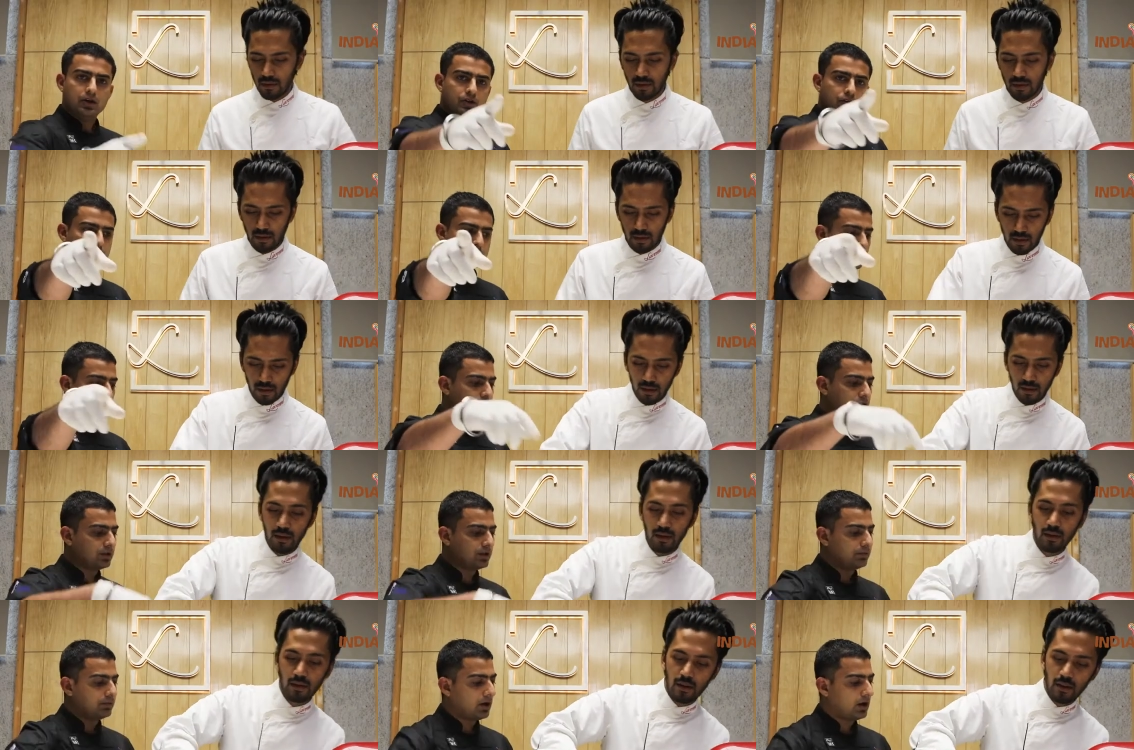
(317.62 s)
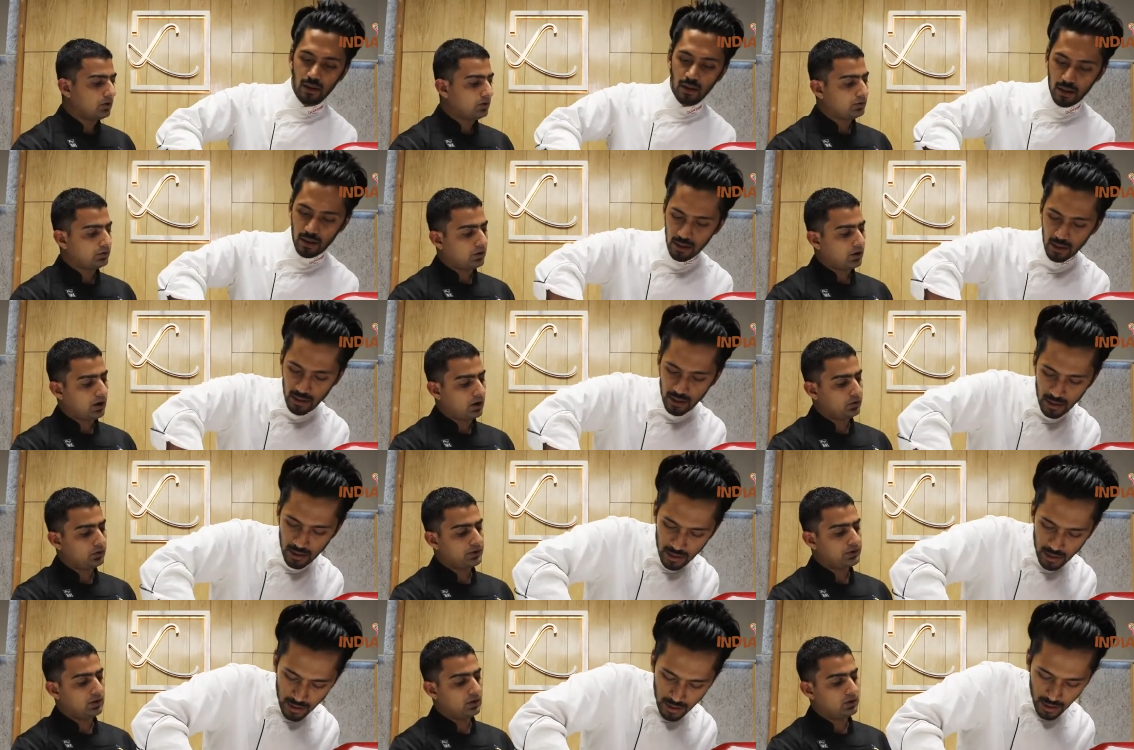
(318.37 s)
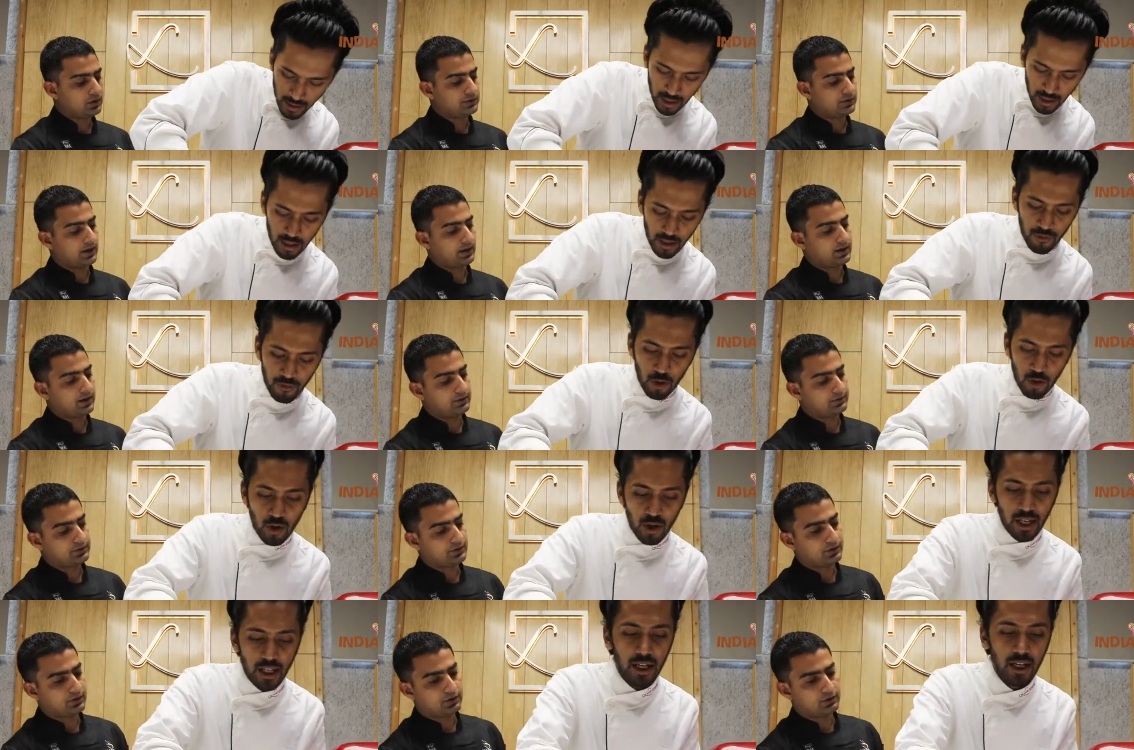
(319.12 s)
Speaker 1: Show to them how, how it looks like. If
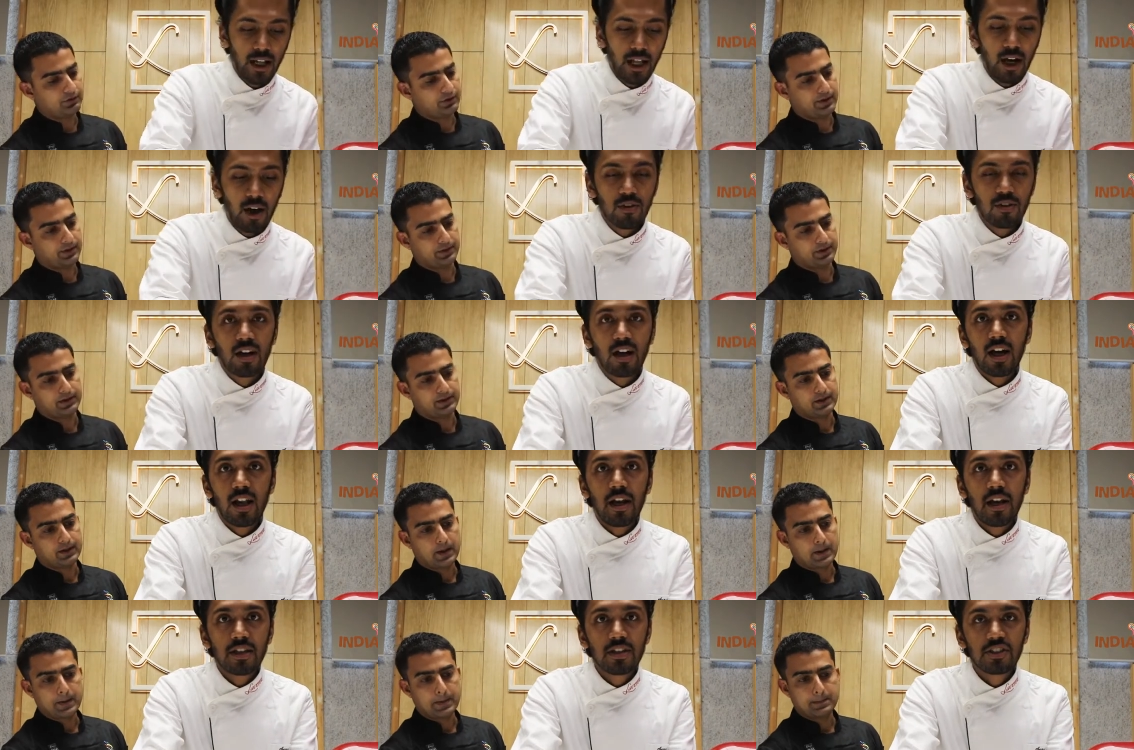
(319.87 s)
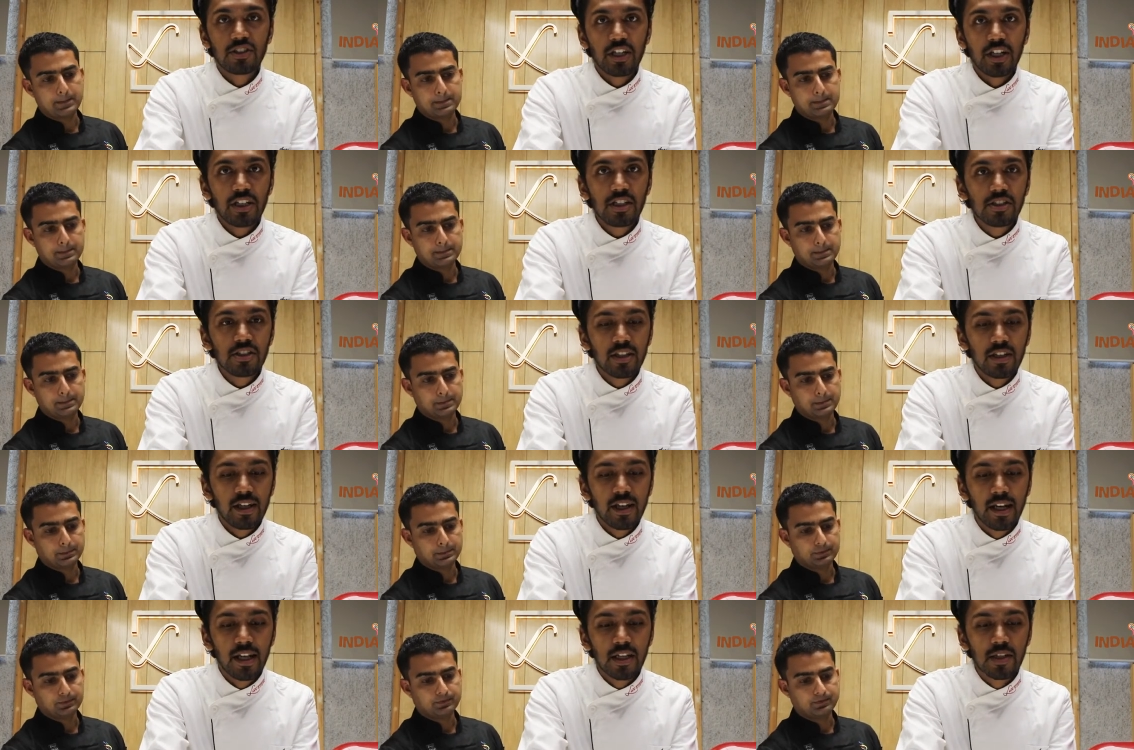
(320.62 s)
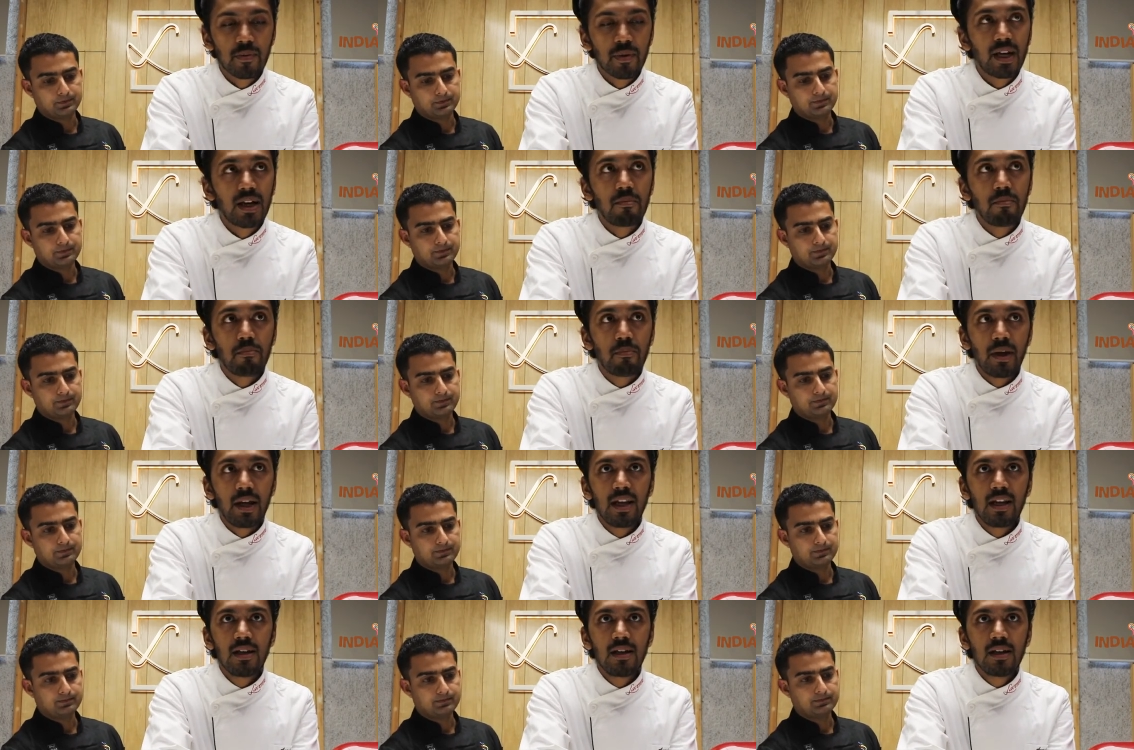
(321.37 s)
you look at it, how mm.
Speaker 2: the color has changed, it has become
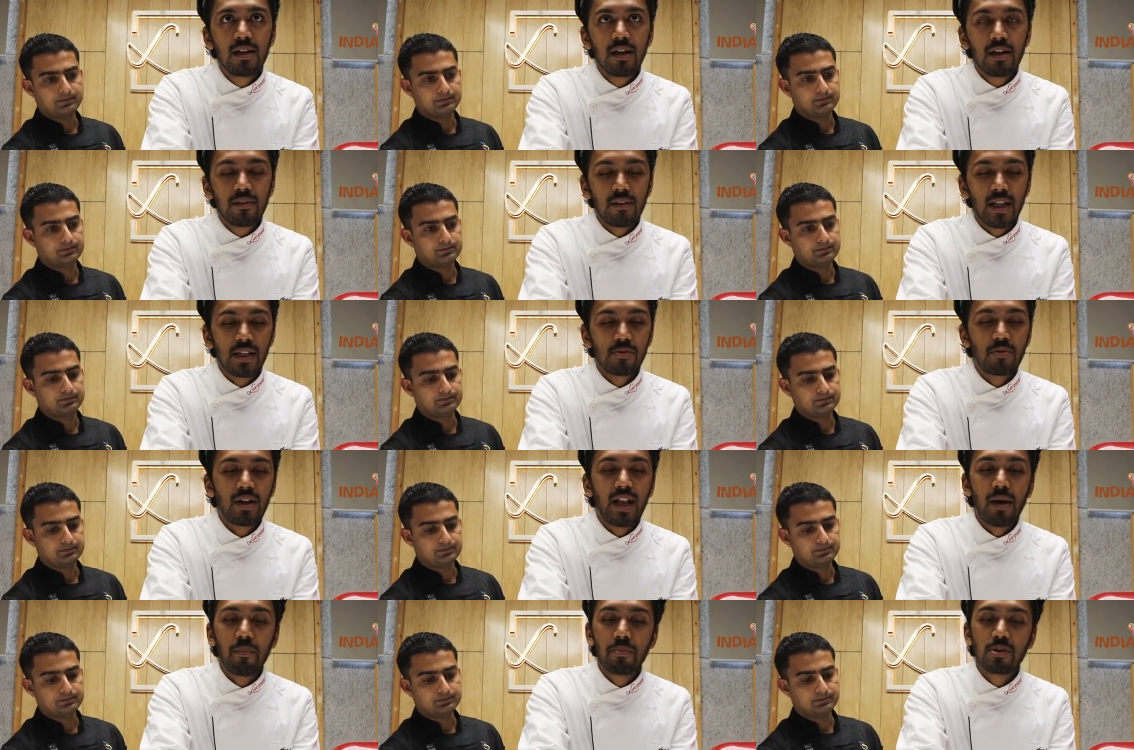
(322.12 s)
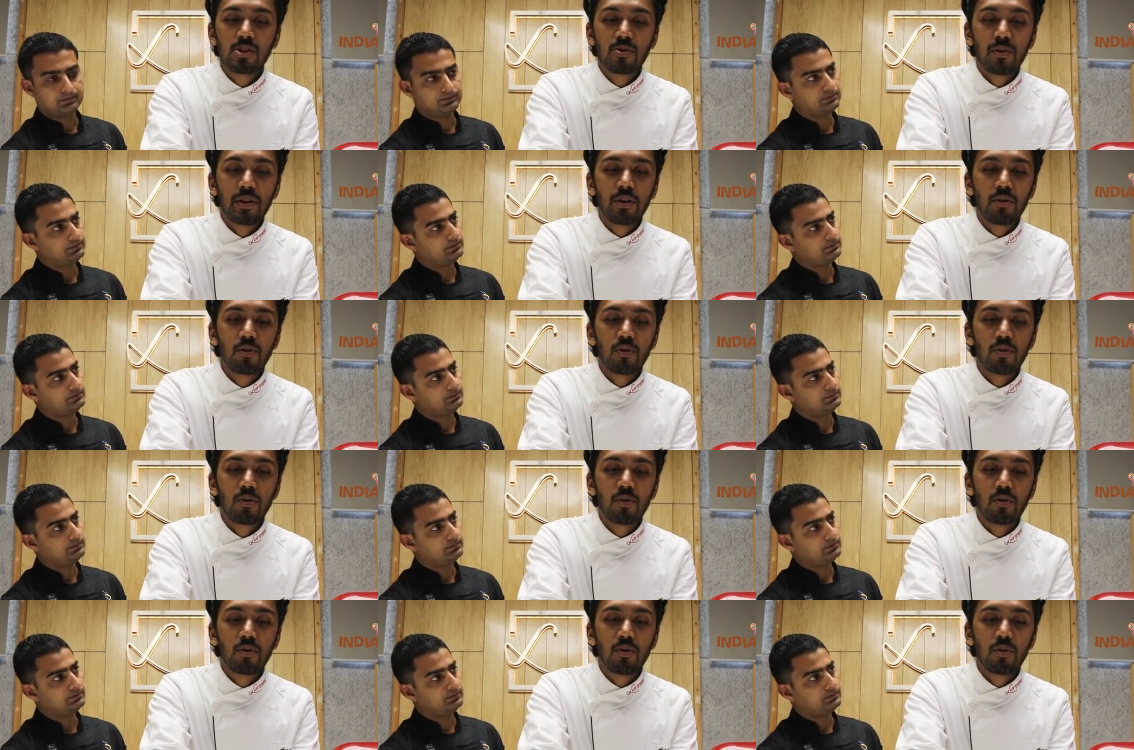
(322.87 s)
pale that's what happens when